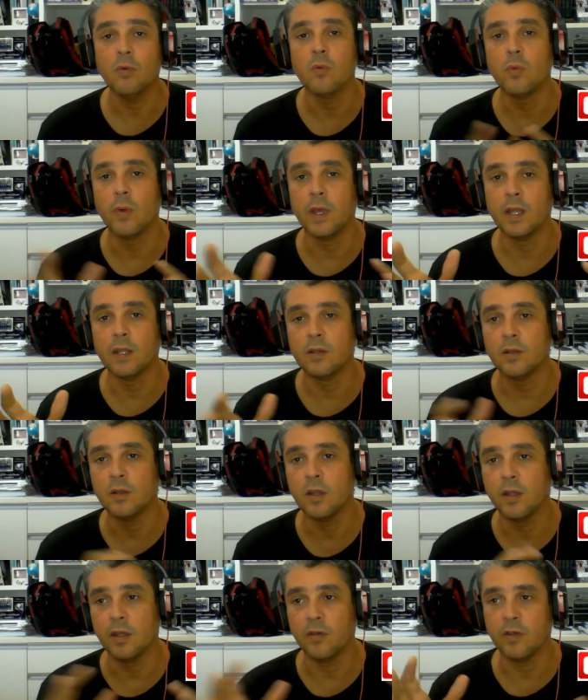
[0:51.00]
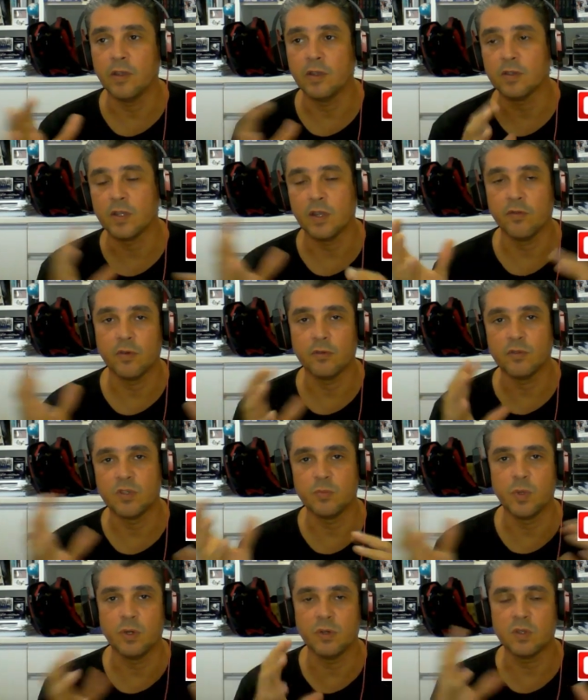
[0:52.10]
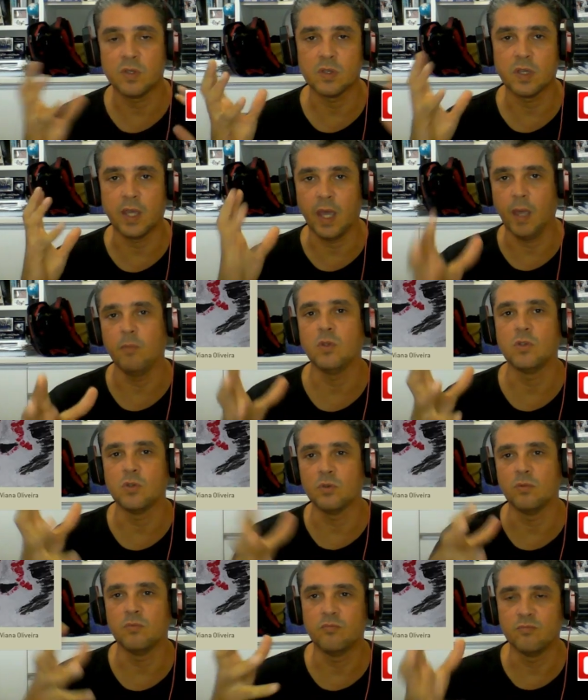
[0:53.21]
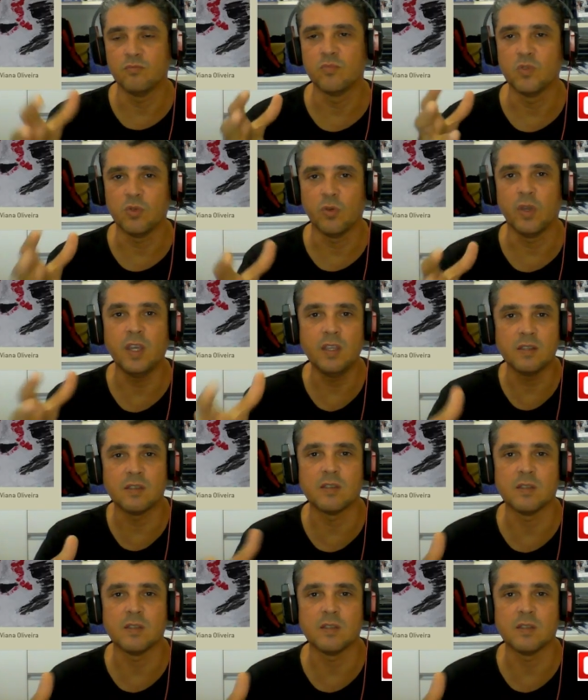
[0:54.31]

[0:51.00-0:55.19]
when several spirits came to him,